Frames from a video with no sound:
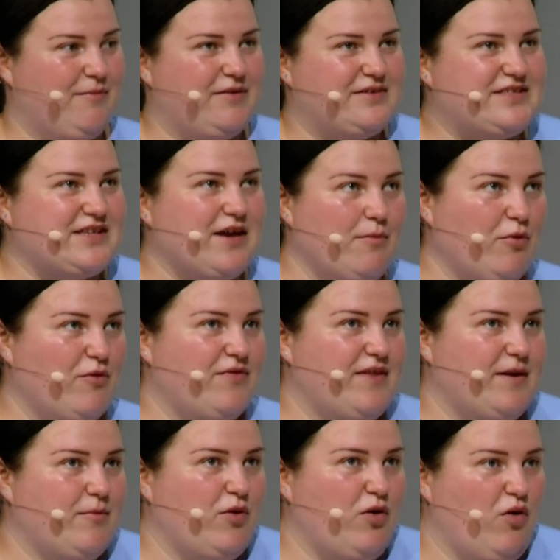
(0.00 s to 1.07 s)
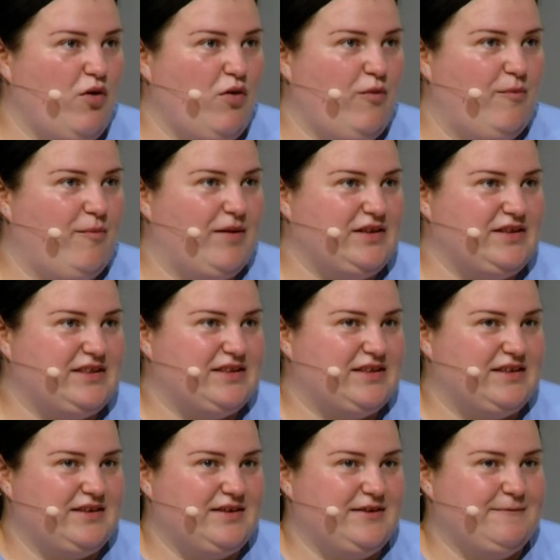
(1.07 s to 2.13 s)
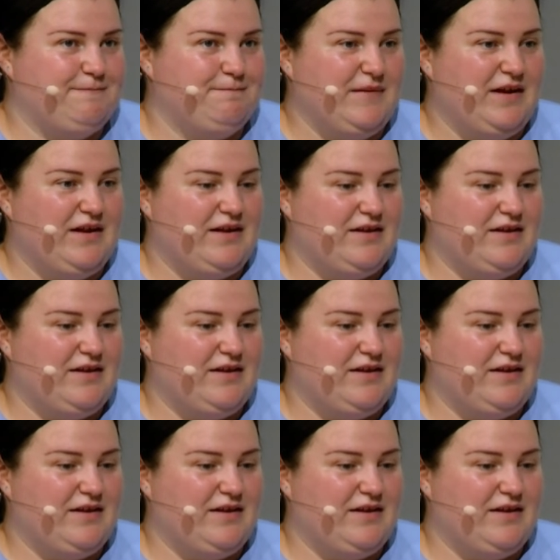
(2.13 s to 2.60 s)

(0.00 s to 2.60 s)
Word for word: But some of them go, but um,